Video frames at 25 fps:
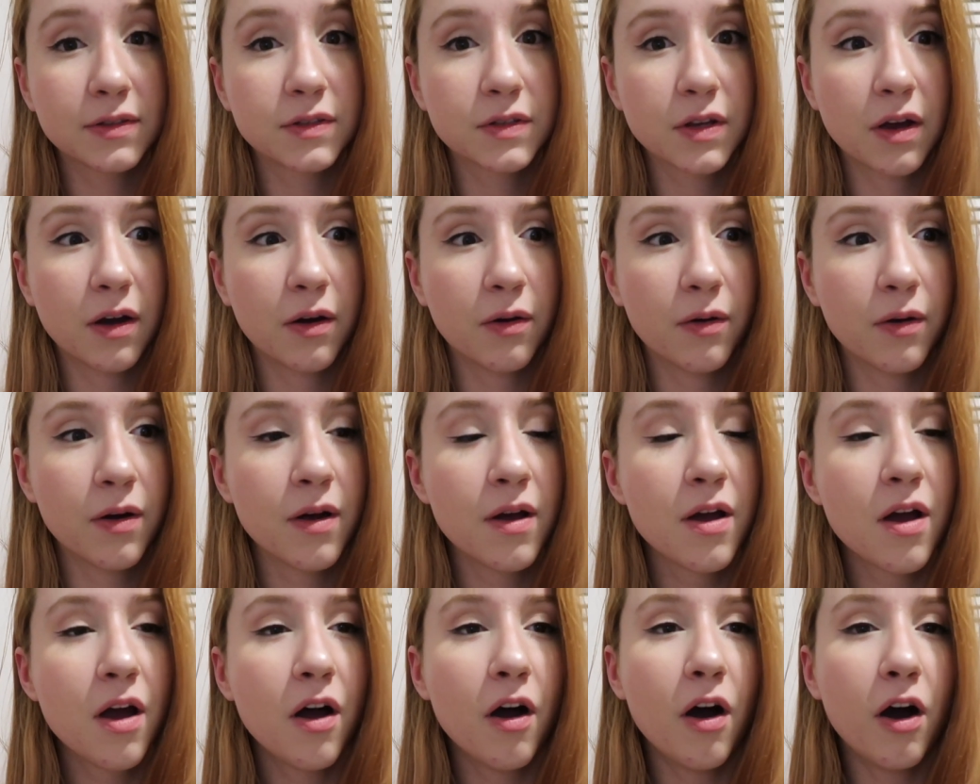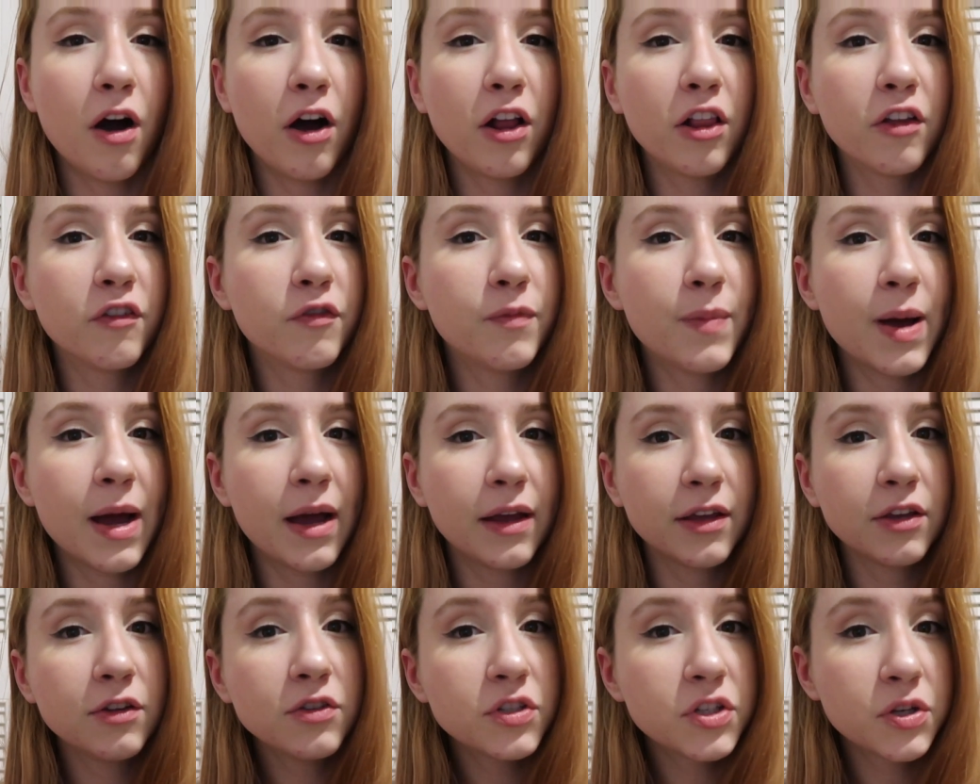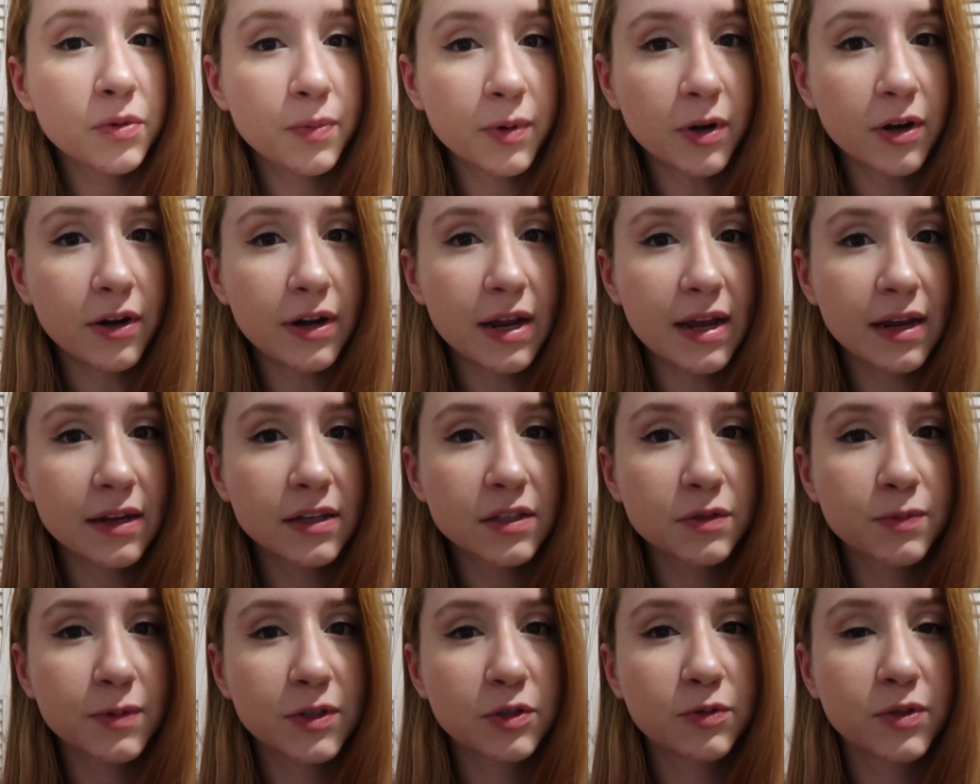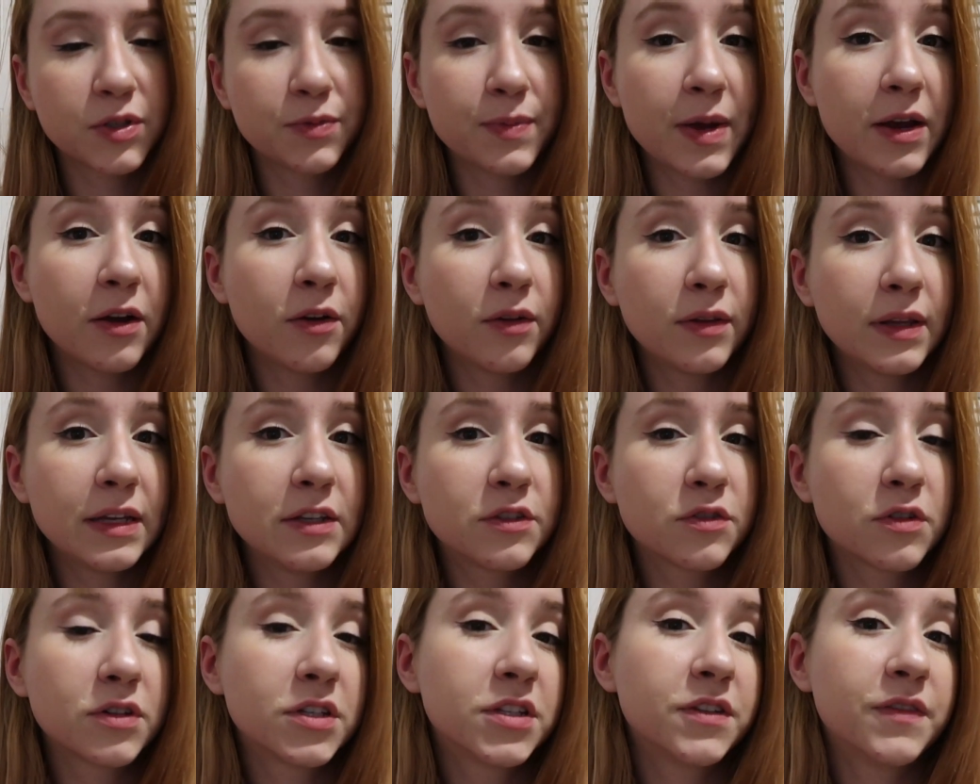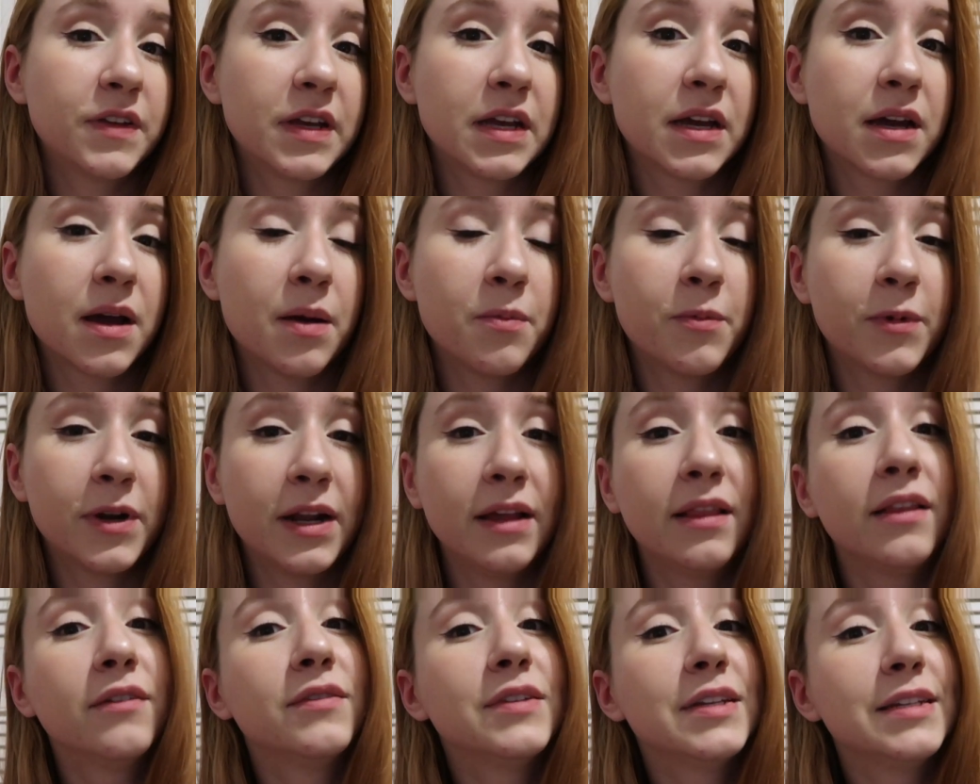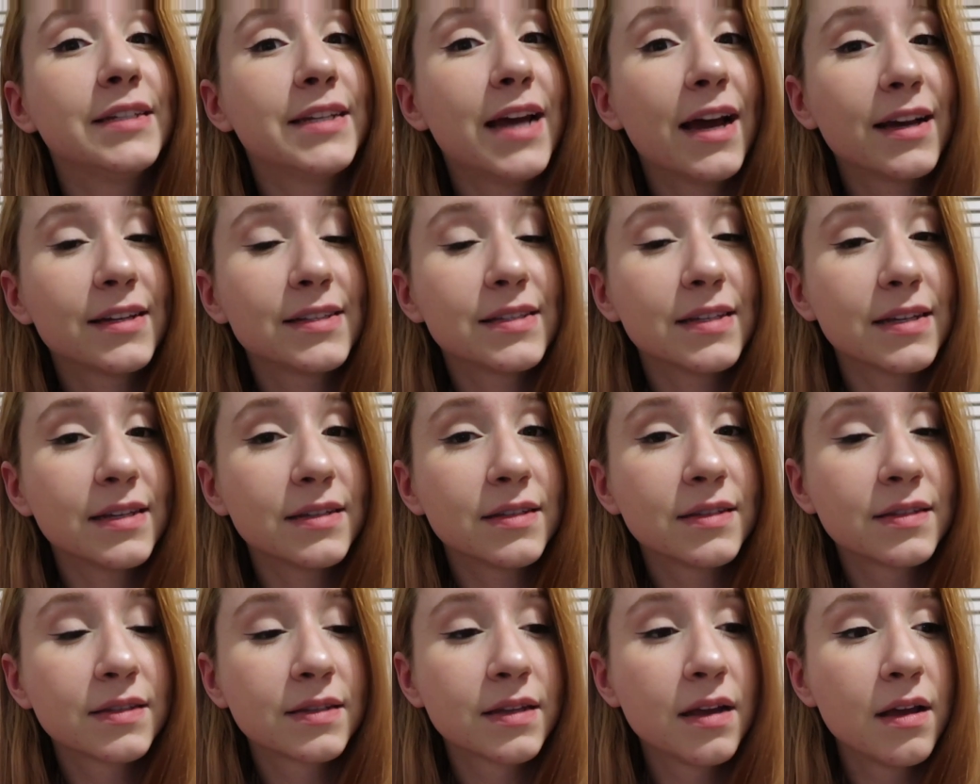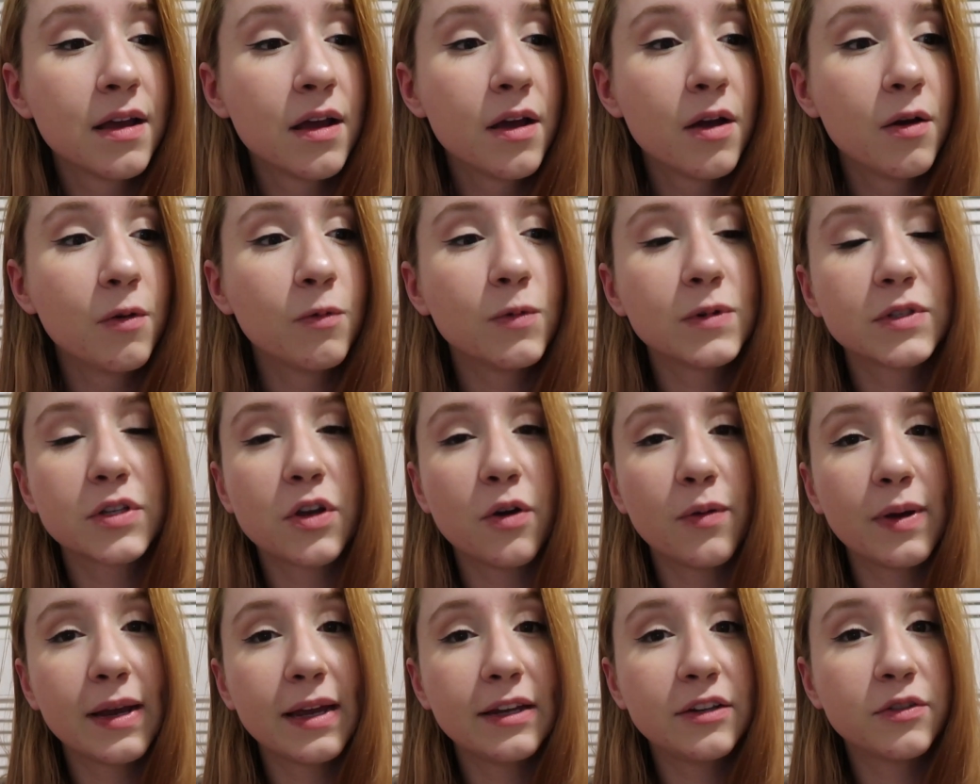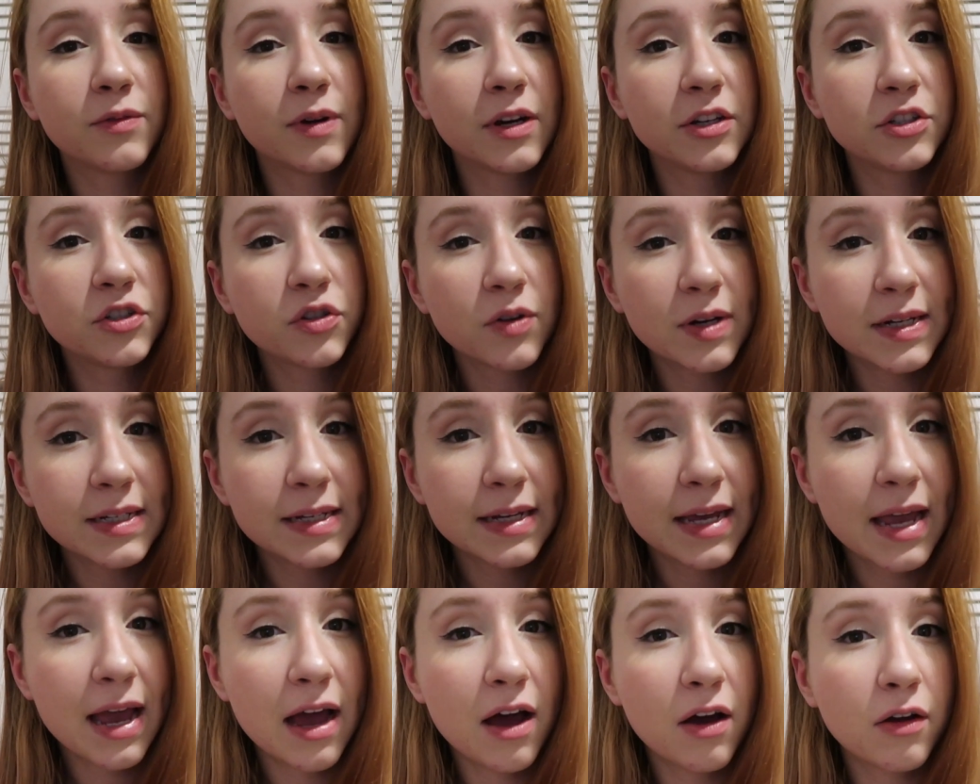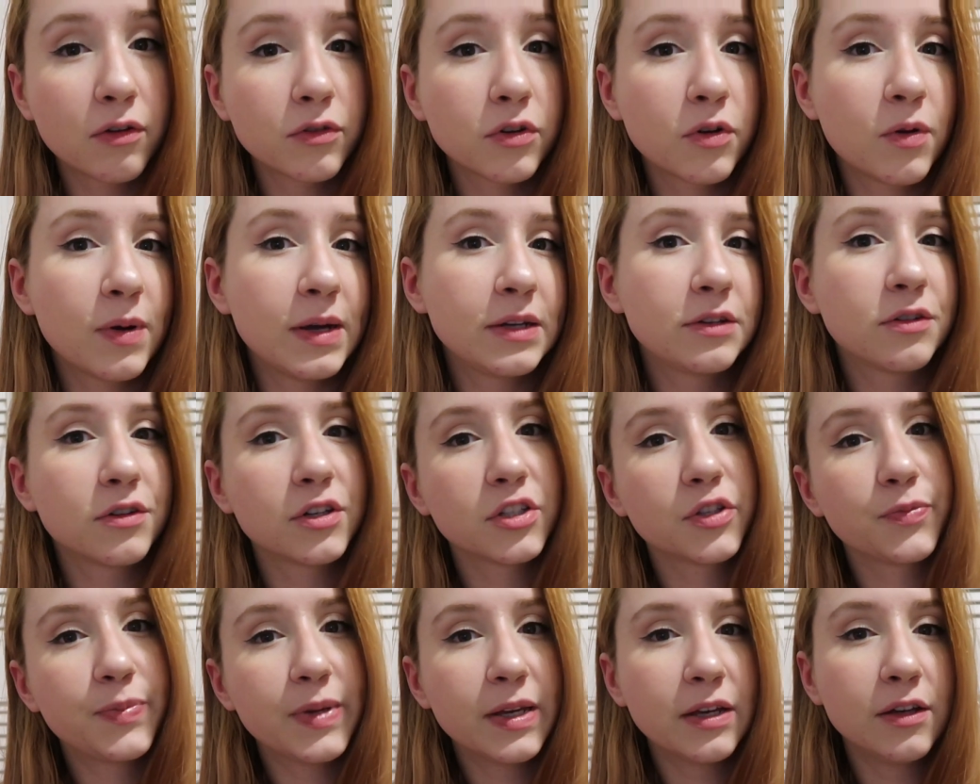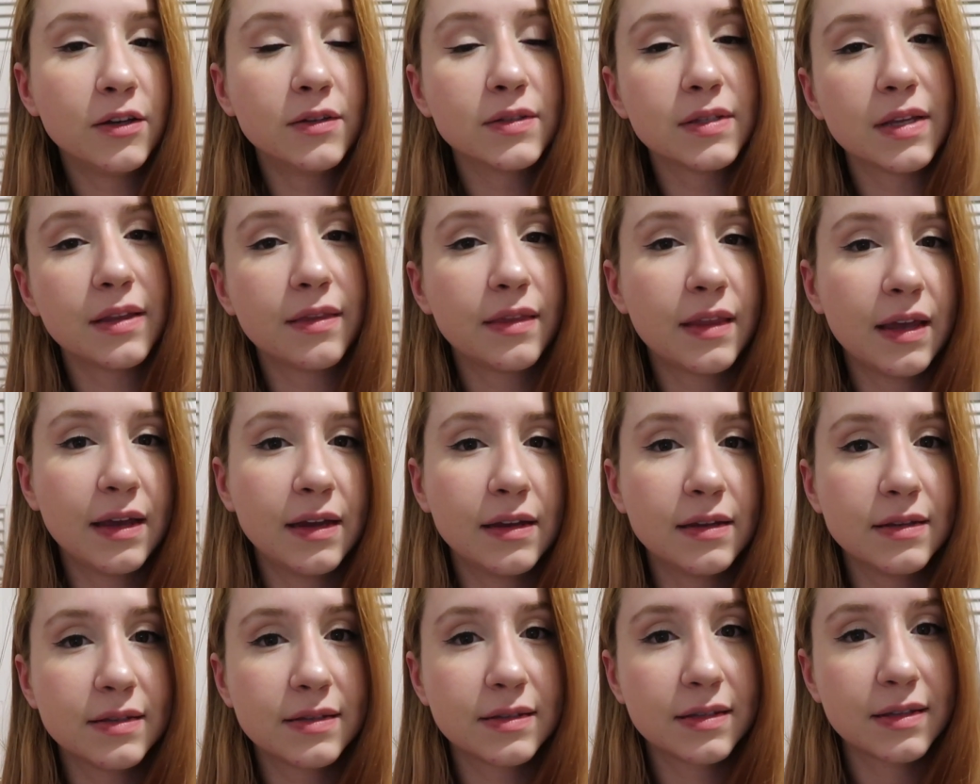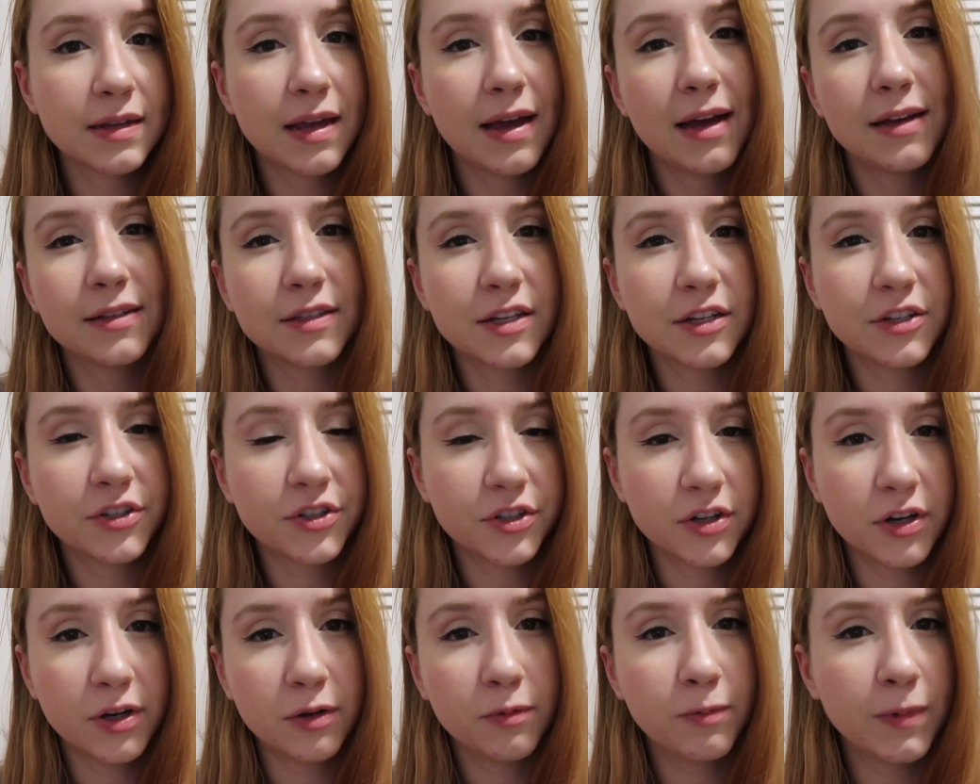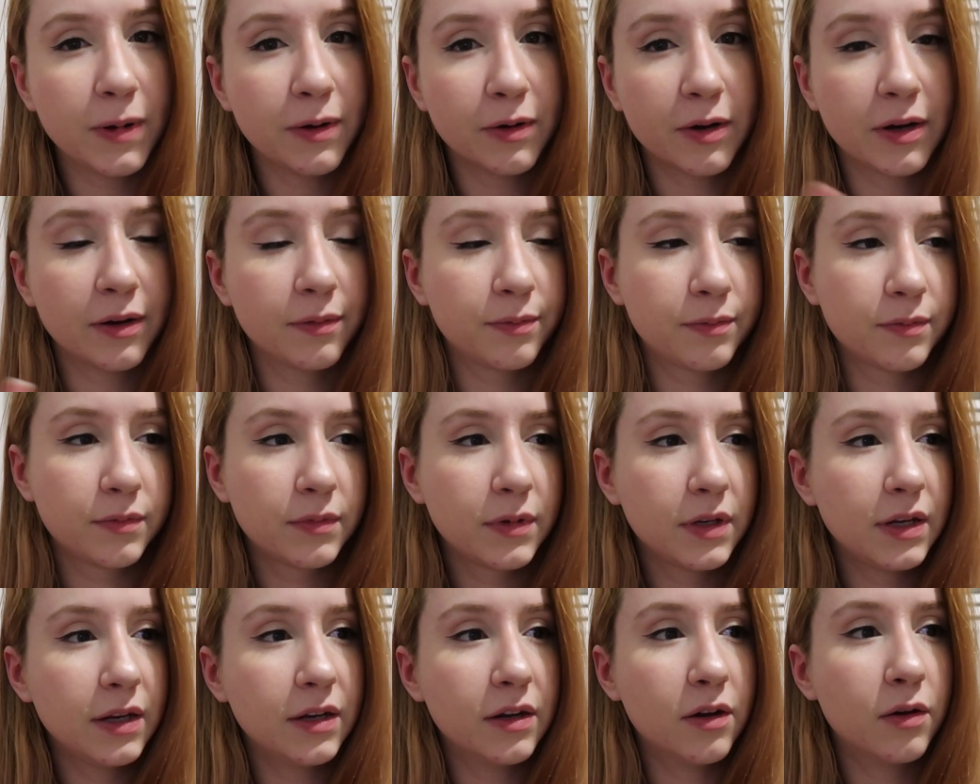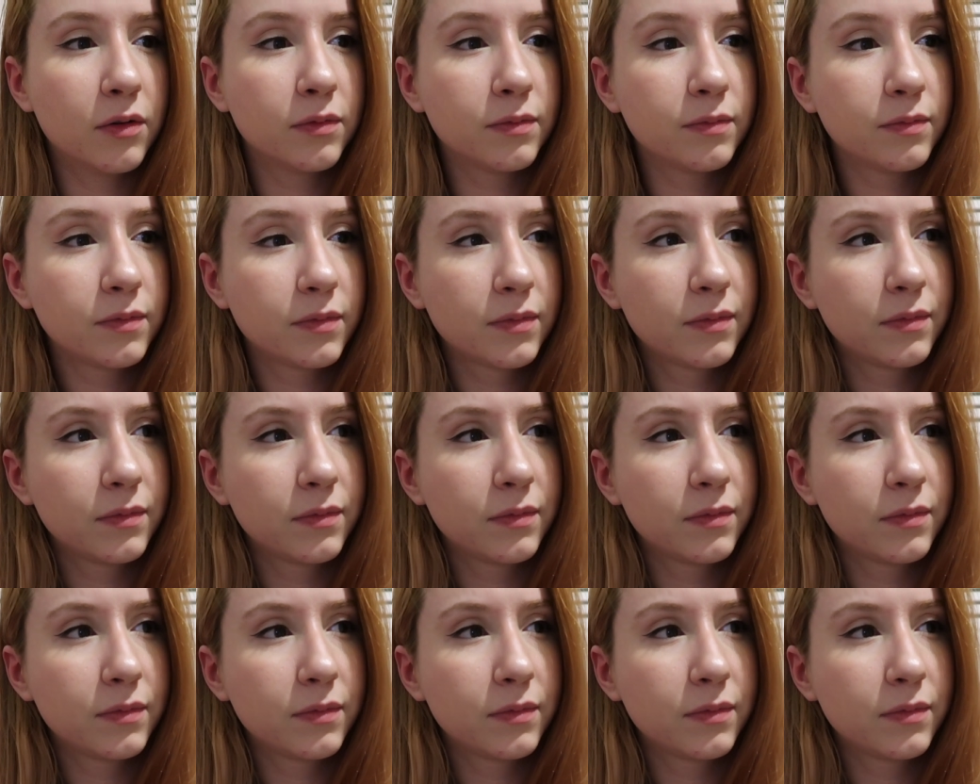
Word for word: So all of my YouTube earnings, which was my only source of income when I lived in Texas, was going into our joint account, going towards bills and things, as it should. We were, you know,